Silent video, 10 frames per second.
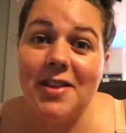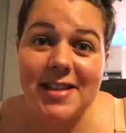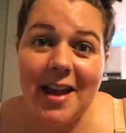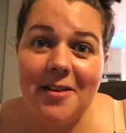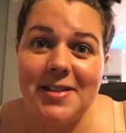The
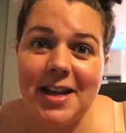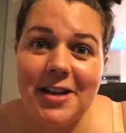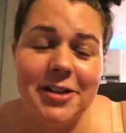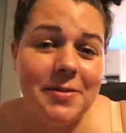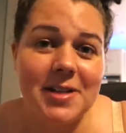scale
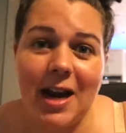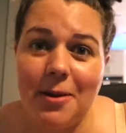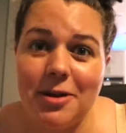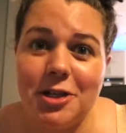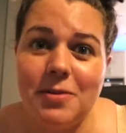said she was getting
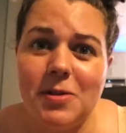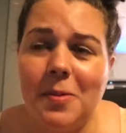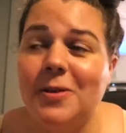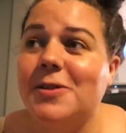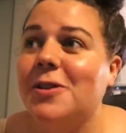what she was
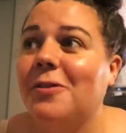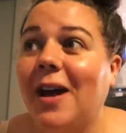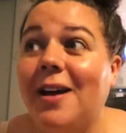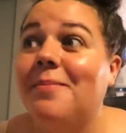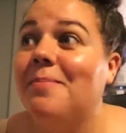supposed to,
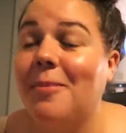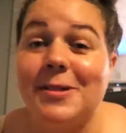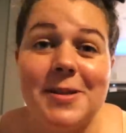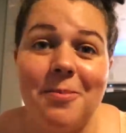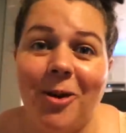and
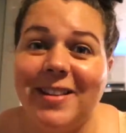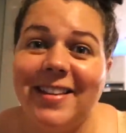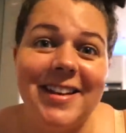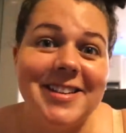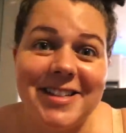most
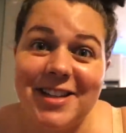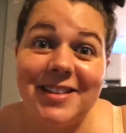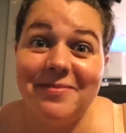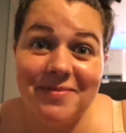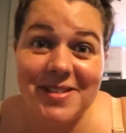importantly,
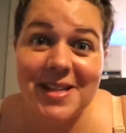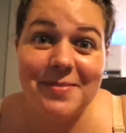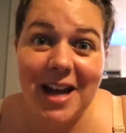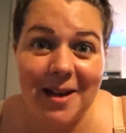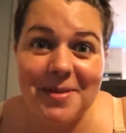she
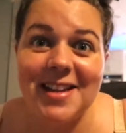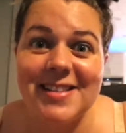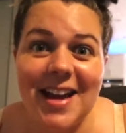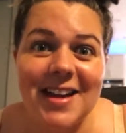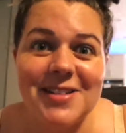seemed happy and
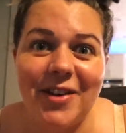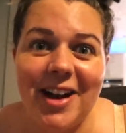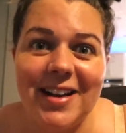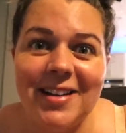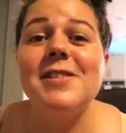
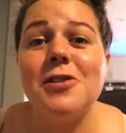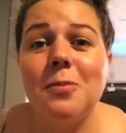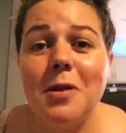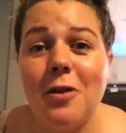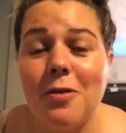satisfied. Still
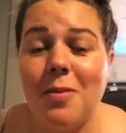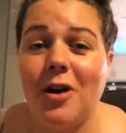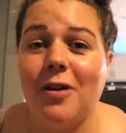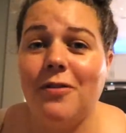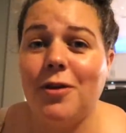below the
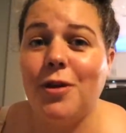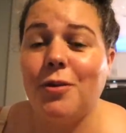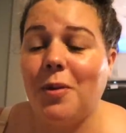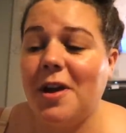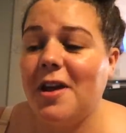mark for the
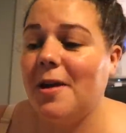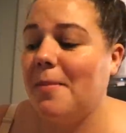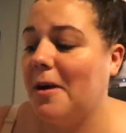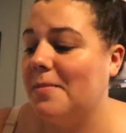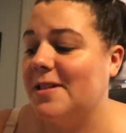three
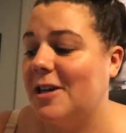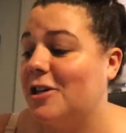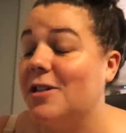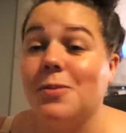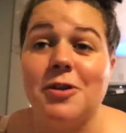pump
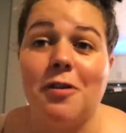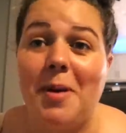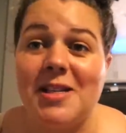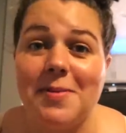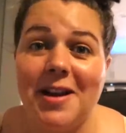sessions, which
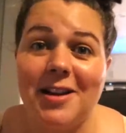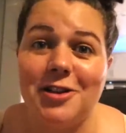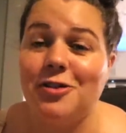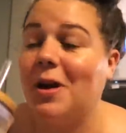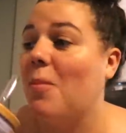reminds me I
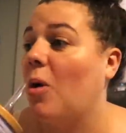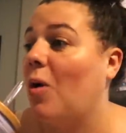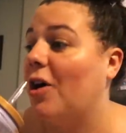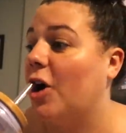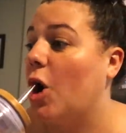should drink more
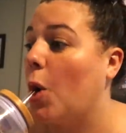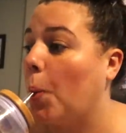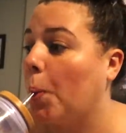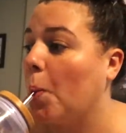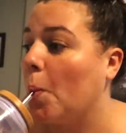water.
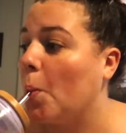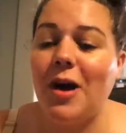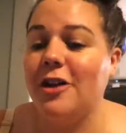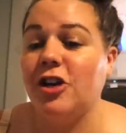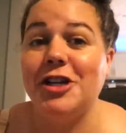I know
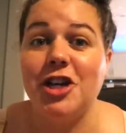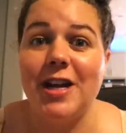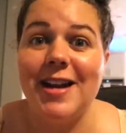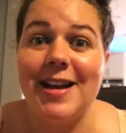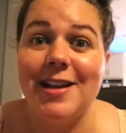
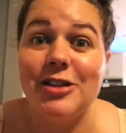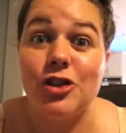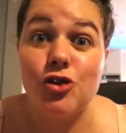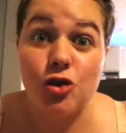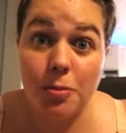hydration is
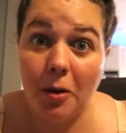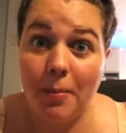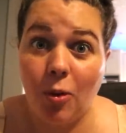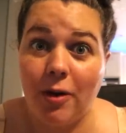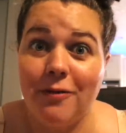super
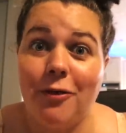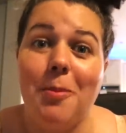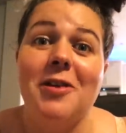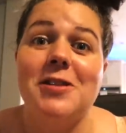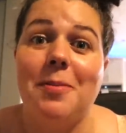important for
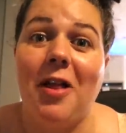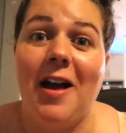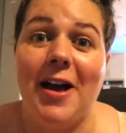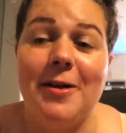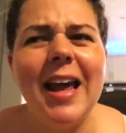milk
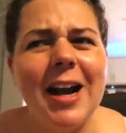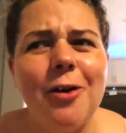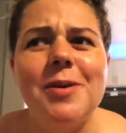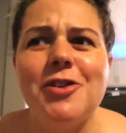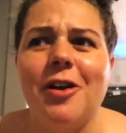supply and I
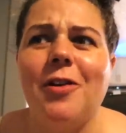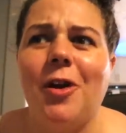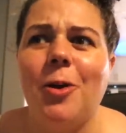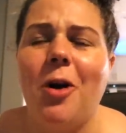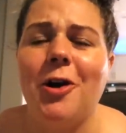always drink a
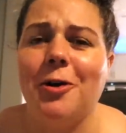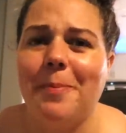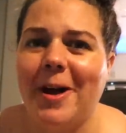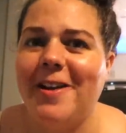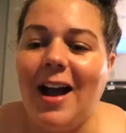lot of water,
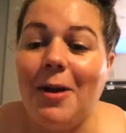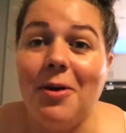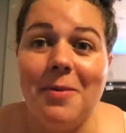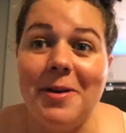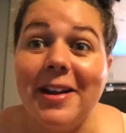but I
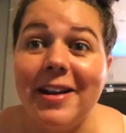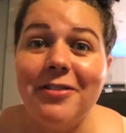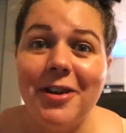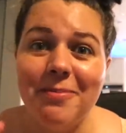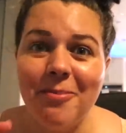wanna be
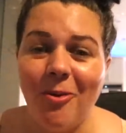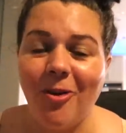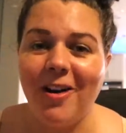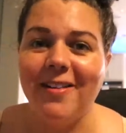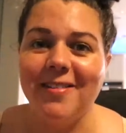even
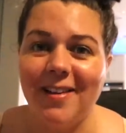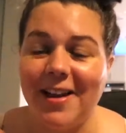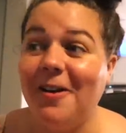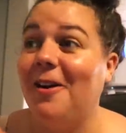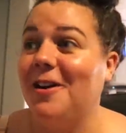more
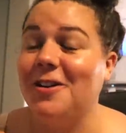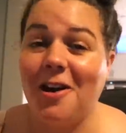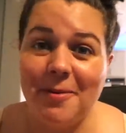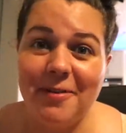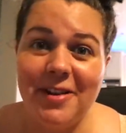like on
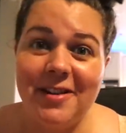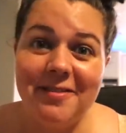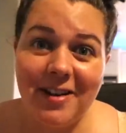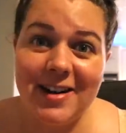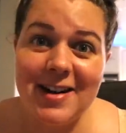top of it
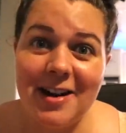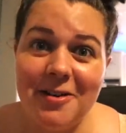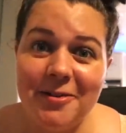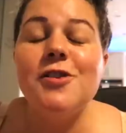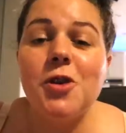right
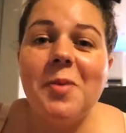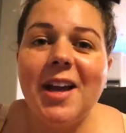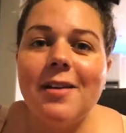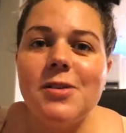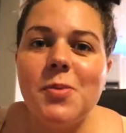now. So
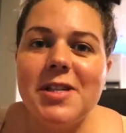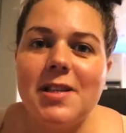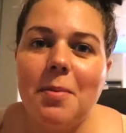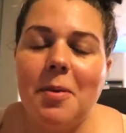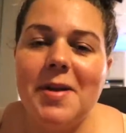because we
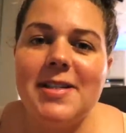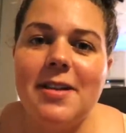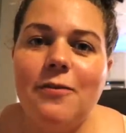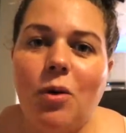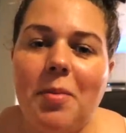
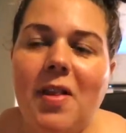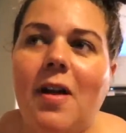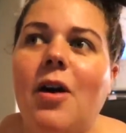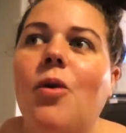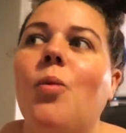supplemented
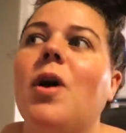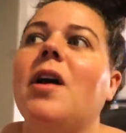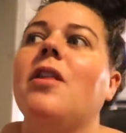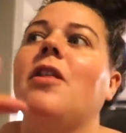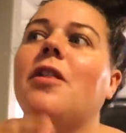formula
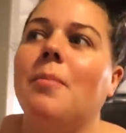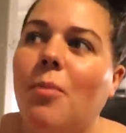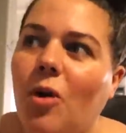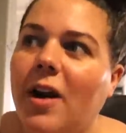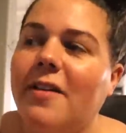with the
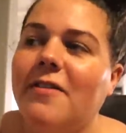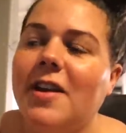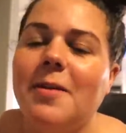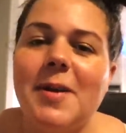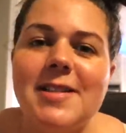morning
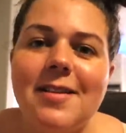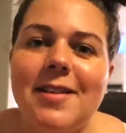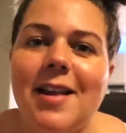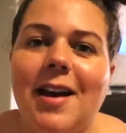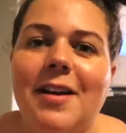feed,
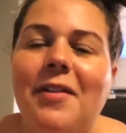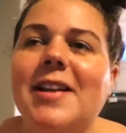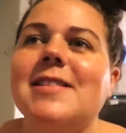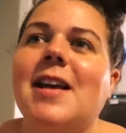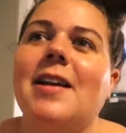basically that kind of like
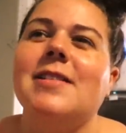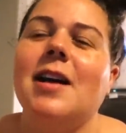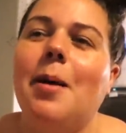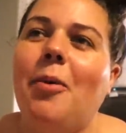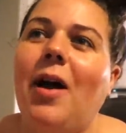set us a
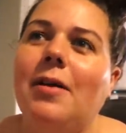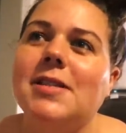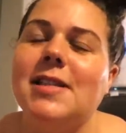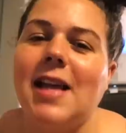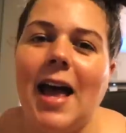couple
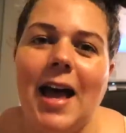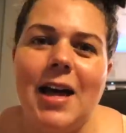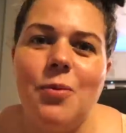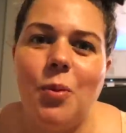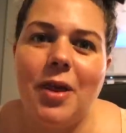ounces
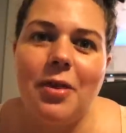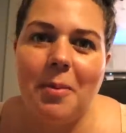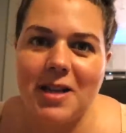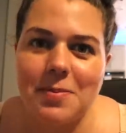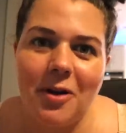ahead with the
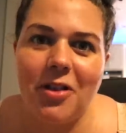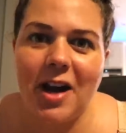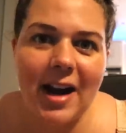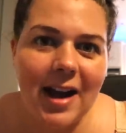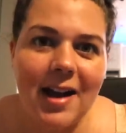breast milk that
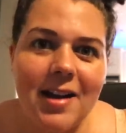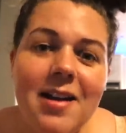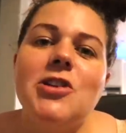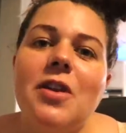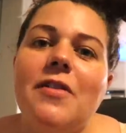I
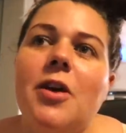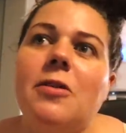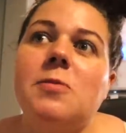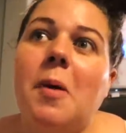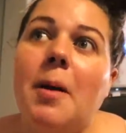had. So even though I
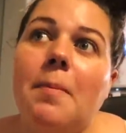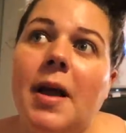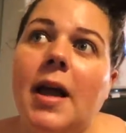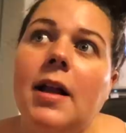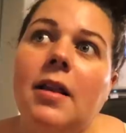was
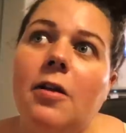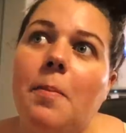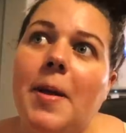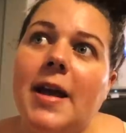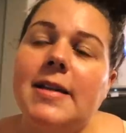pumping a little
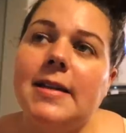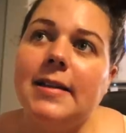bit